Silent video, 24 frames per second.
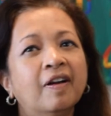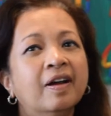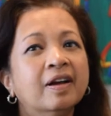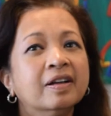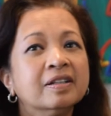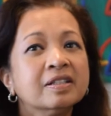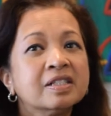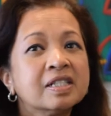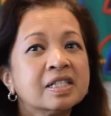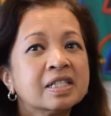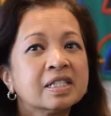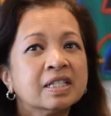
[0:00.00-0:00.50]

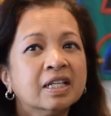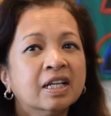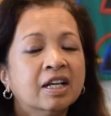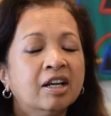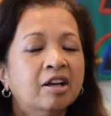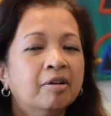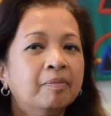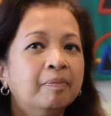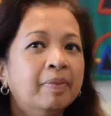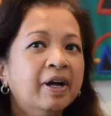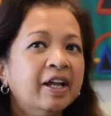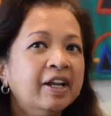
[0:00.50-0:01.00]
us,
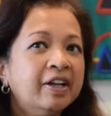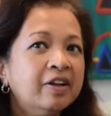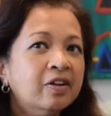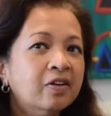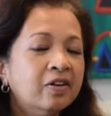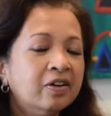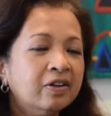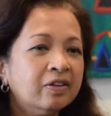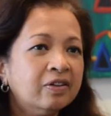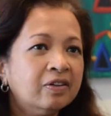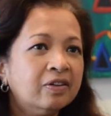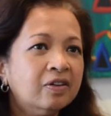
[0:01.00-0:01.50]
but
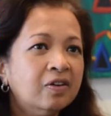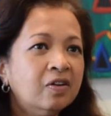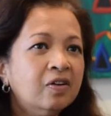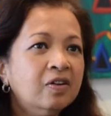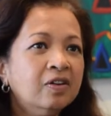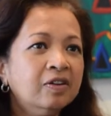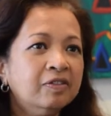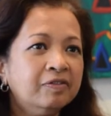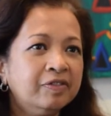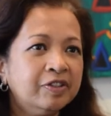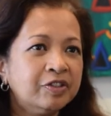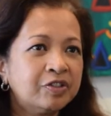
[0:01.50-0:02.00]
not
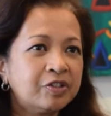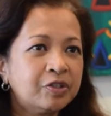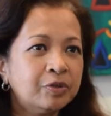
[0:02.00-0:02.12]
all of it.